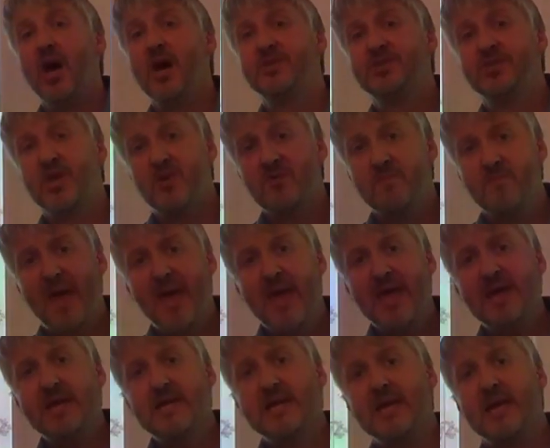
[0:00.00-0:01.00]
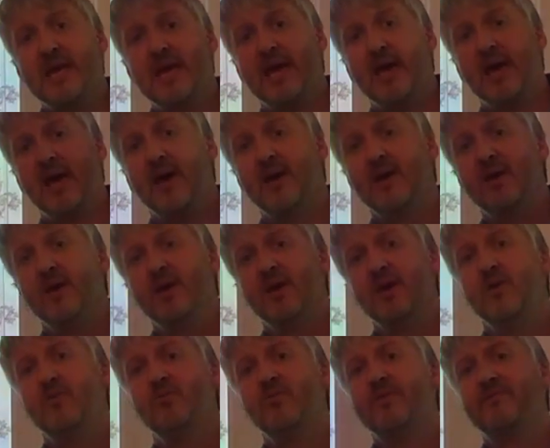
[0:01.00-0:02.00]
A domain here
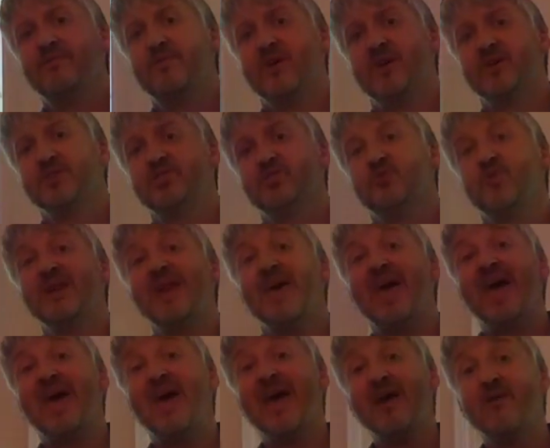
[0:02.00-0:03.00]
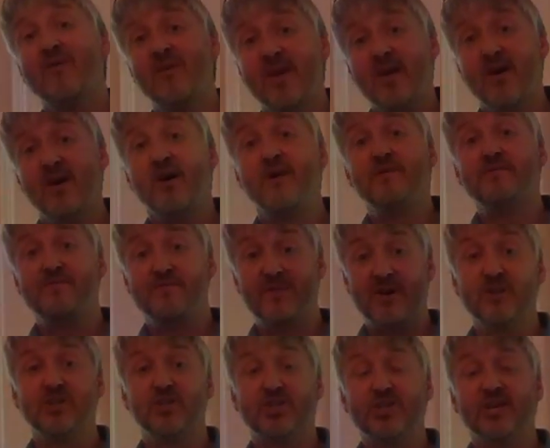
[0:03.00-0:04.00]
refers to an area of
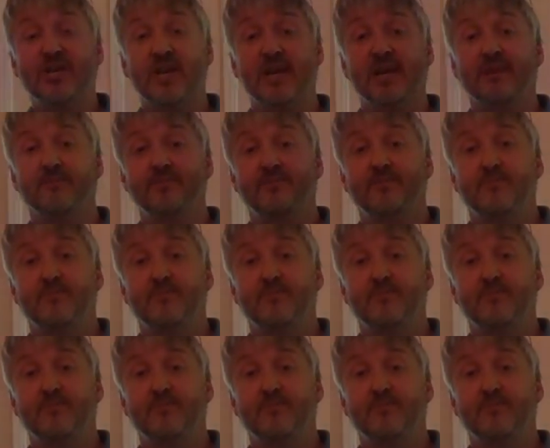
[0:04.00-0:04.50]
functioning.